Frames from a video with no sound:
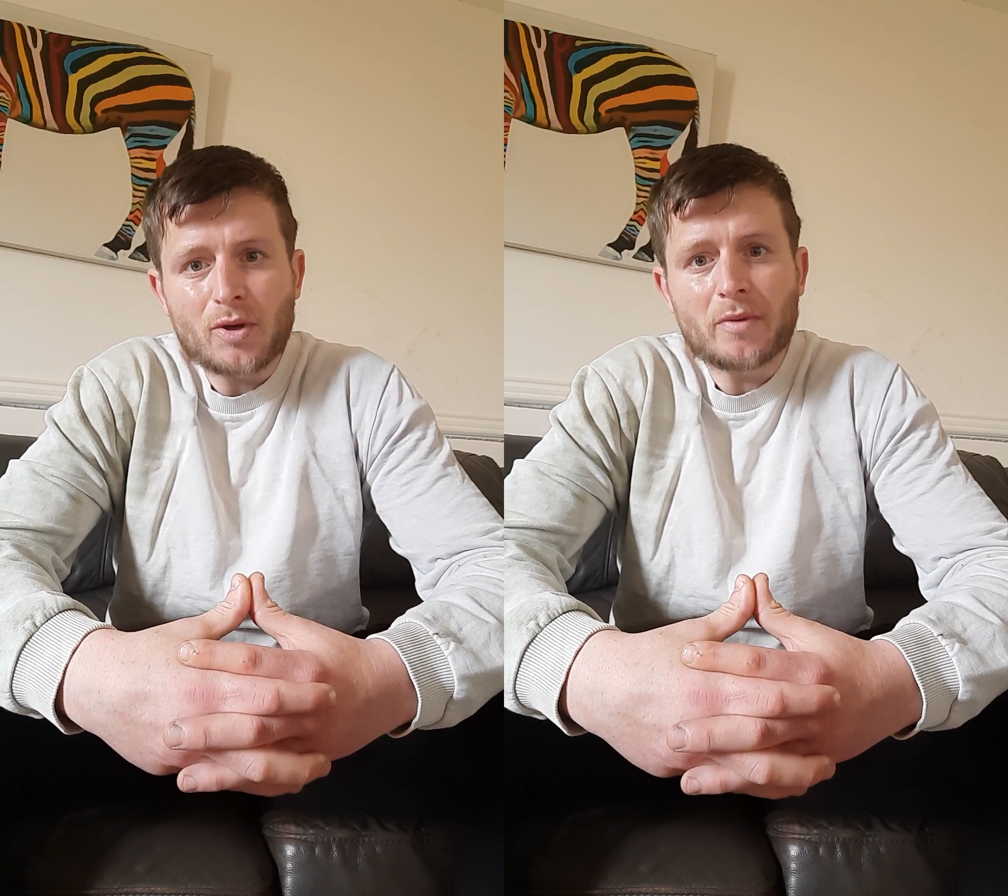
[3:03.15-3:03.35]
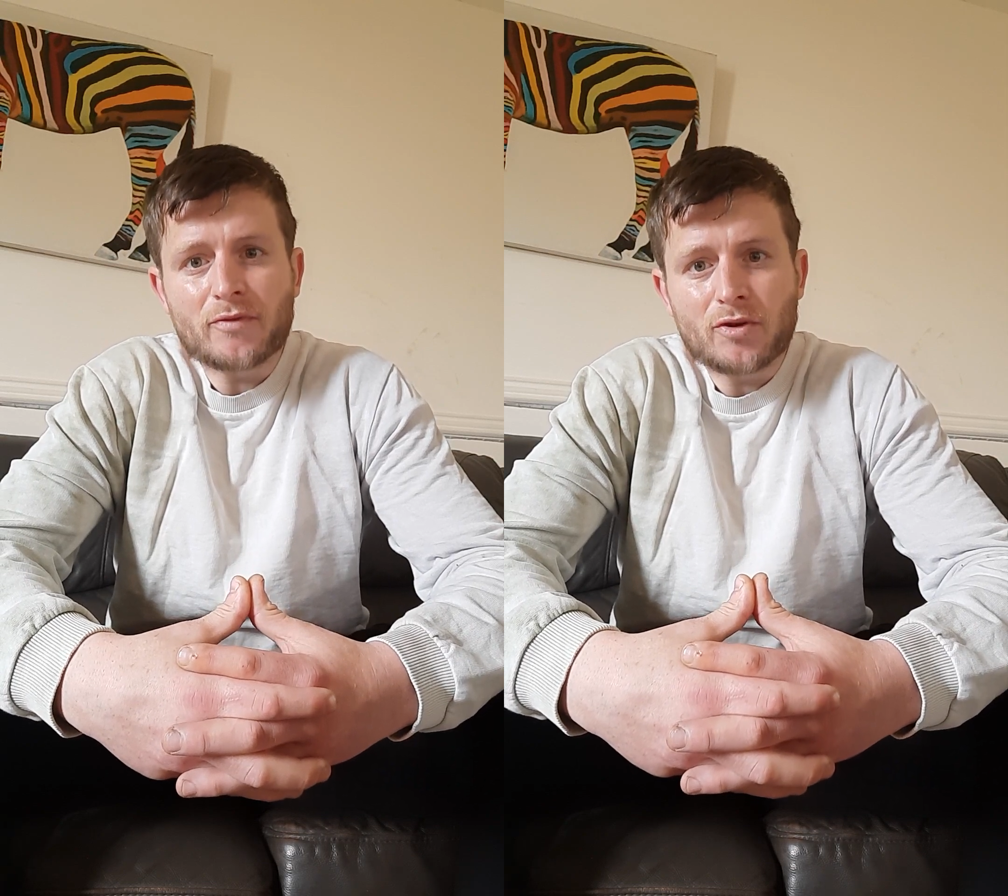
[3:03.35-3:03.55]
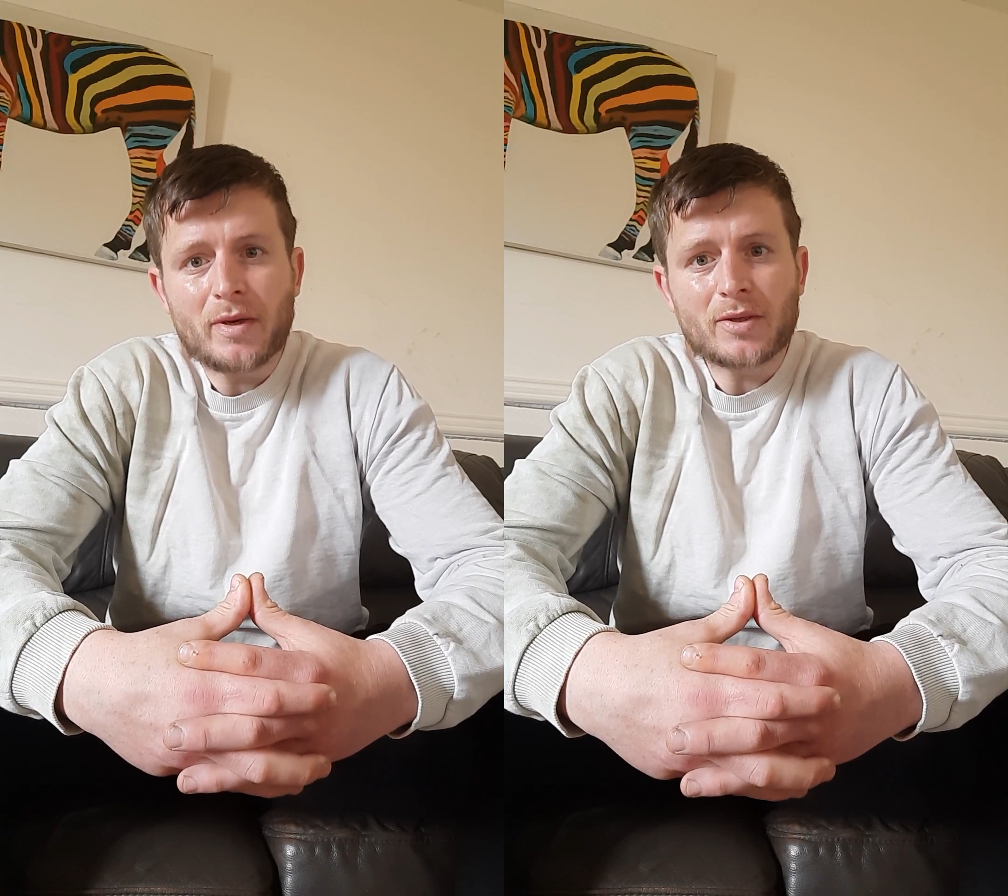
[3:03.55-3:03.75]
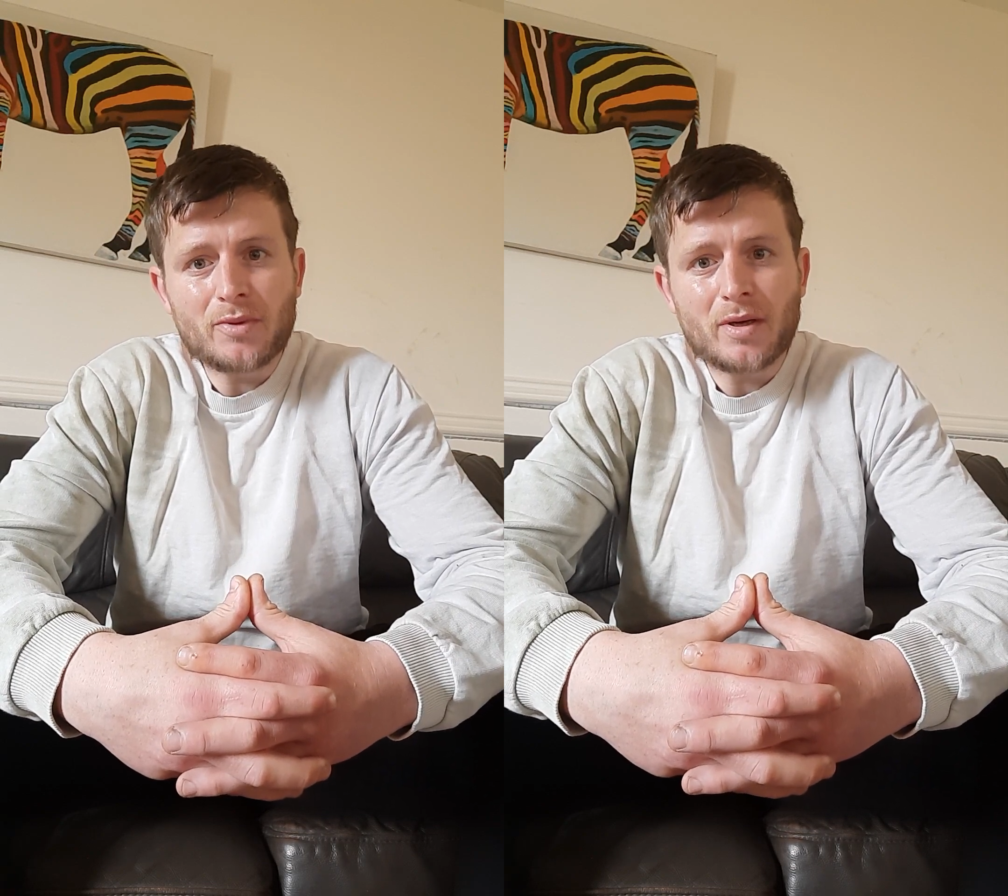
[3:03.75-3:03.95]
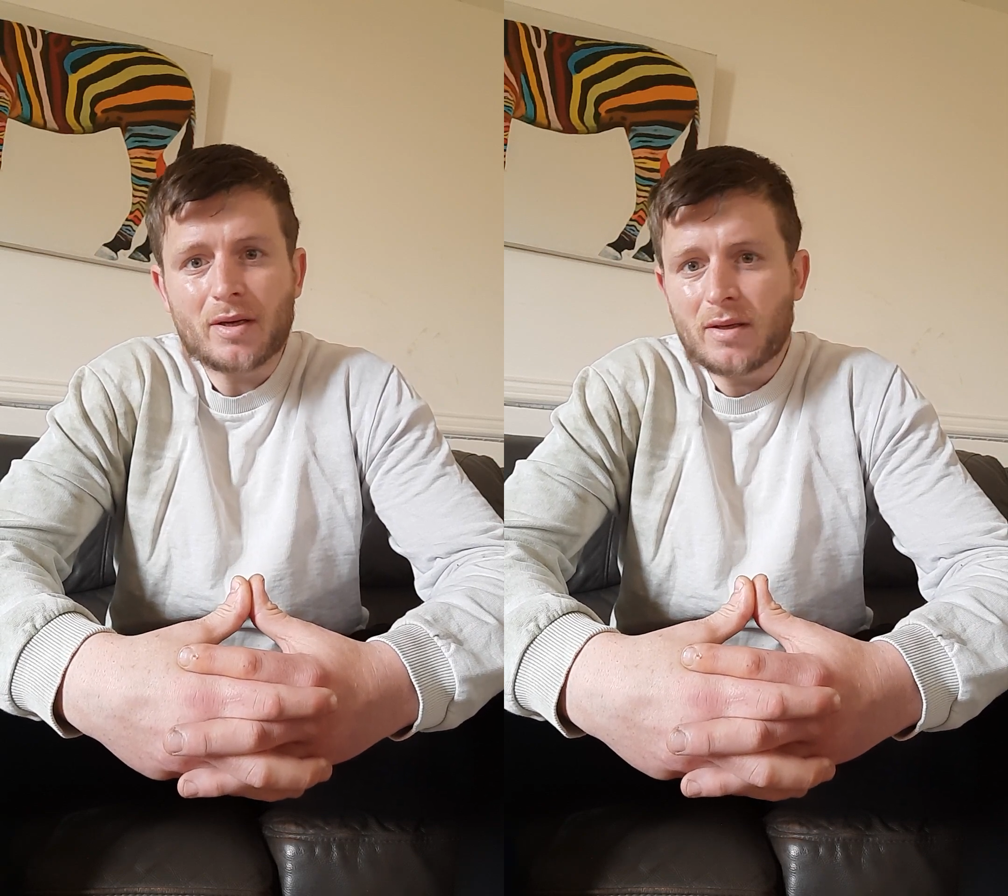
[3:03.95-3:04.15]
on going through my
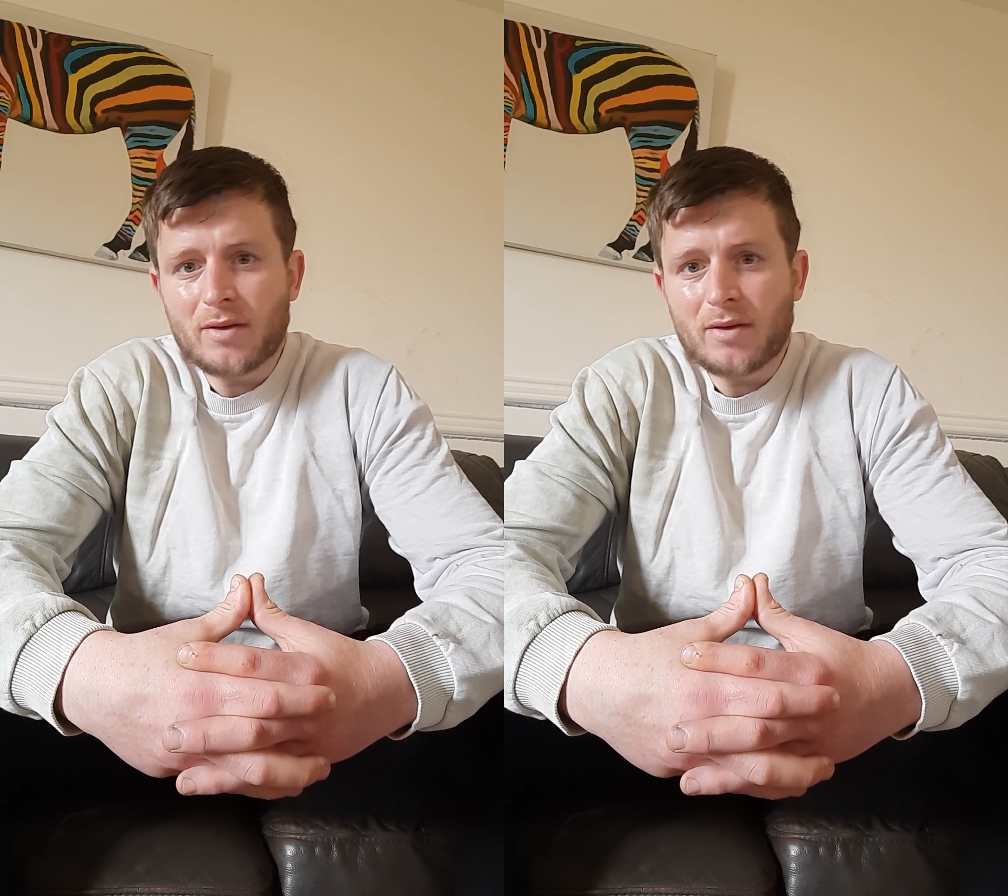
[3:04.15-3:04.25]
door.